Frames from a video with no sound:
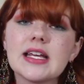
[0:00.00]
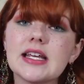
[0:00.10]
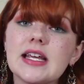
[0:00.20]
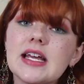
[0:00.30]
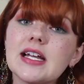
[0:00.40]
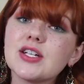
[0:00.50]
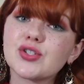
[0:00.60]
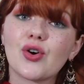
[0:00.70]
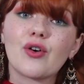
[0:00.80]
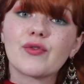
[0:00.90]
he and
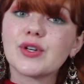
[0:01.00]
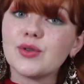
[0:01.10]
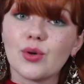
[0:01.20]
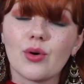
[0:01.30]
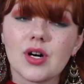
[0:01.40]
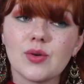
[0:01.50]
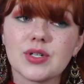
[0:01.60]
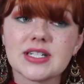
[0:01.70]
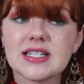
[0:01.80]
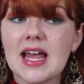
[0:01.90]
his girlfriend Laura
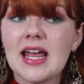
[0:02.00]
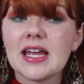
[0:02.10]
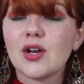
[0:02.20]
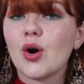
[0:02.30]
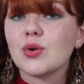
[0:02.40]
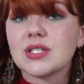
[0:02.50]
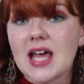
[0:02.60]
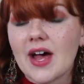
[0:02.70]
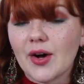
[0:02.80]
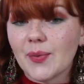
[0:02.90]
were staying in a
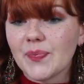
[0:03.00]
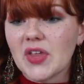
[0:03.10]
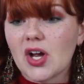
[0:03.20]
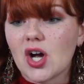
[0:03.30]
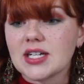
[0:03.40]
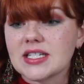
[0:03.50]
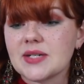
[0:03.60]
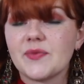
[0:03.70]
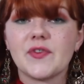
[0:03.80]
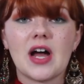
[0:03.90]
hotel that
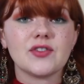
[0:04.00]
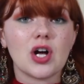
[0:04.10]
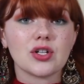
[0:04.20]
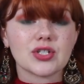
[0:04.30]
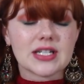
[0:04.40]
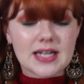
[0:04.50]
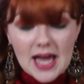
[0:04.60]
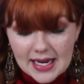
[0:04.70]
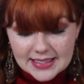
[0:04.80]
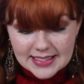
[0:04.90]
cost them $5 a
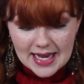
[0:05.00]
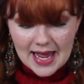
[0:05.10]
night.